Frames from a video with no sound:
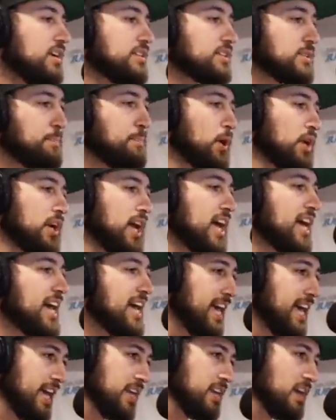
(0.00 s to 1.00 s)
to put a
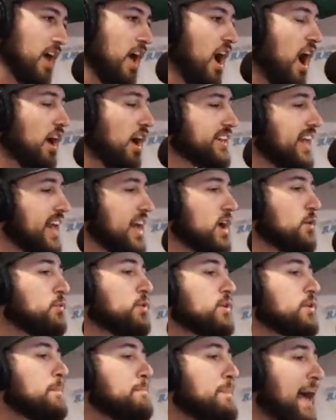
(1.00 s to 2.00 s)
hit on
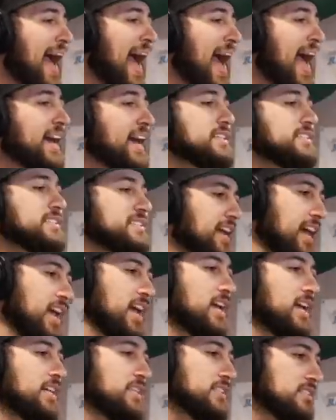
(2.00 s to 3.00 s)
Carol
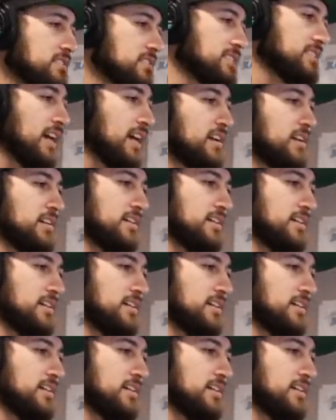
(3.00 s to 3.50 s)
Baskins.